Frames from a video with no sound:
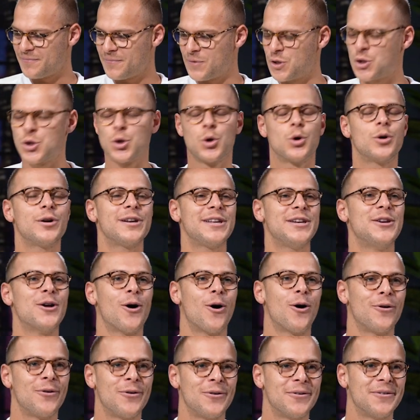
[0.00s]
You should already
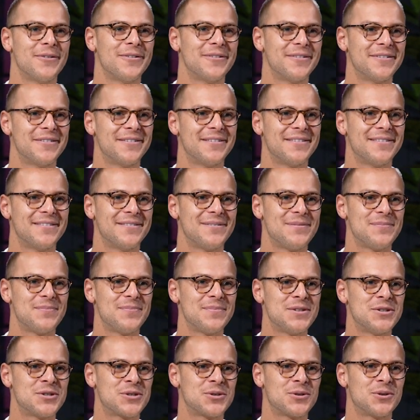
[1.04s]
know
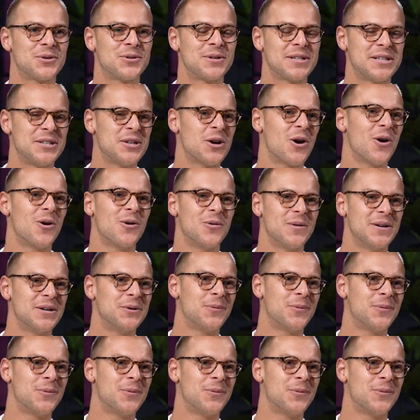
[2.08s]
in